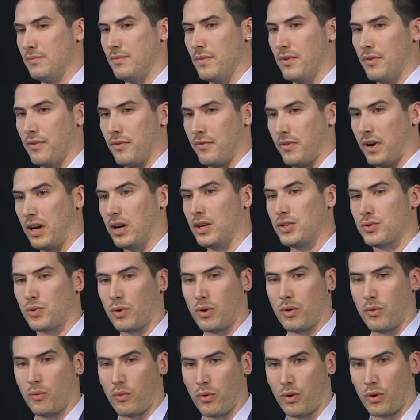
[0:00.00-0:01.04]
variants
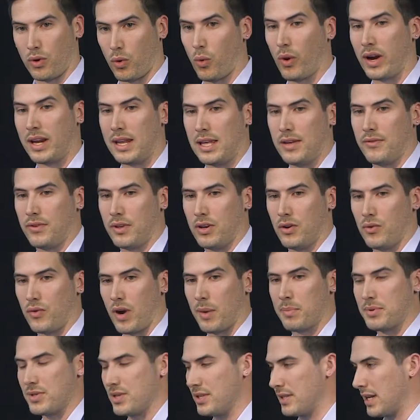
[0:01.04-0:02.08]
were quite even in
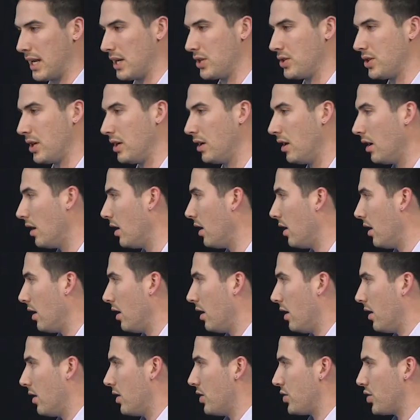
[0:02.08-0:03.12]
representation,
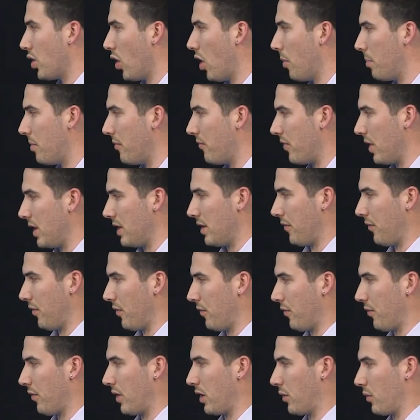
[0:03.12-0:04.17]
show up at very
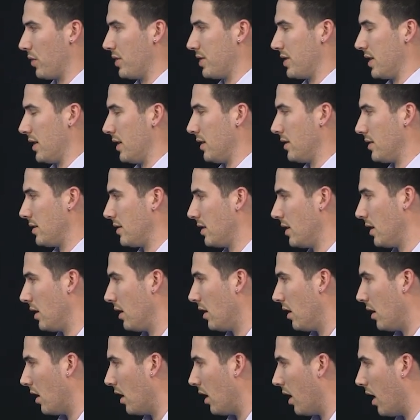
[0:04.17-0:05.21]
different frequencies.
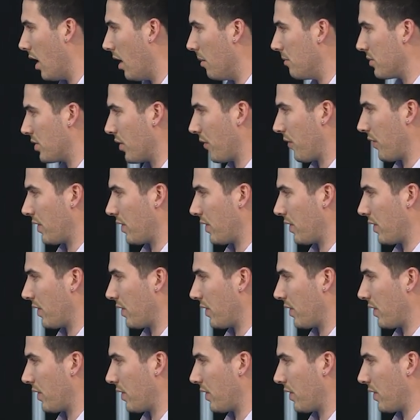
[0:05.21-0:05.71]
So for